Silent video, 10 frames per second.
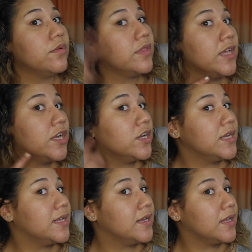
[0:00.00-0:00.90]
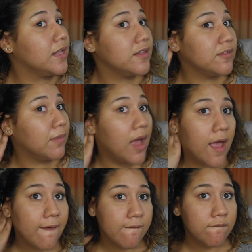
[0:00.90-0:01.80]
there it is,
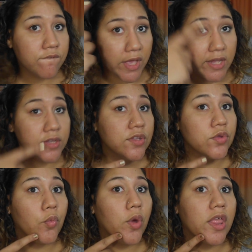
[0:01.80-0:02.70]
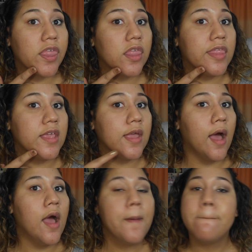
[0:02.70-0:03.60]
my face with the
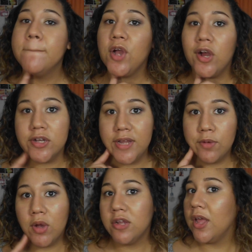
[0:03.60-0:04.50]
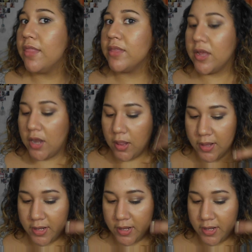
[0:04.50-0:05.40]
Garnier one, and then
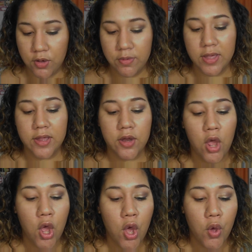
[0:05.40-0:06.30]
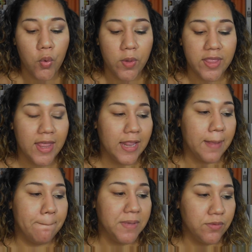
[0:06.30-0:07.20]
let's go in with
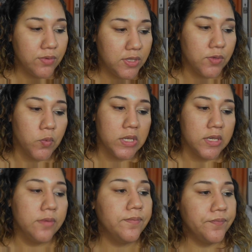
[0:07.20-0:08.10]
the Boots one.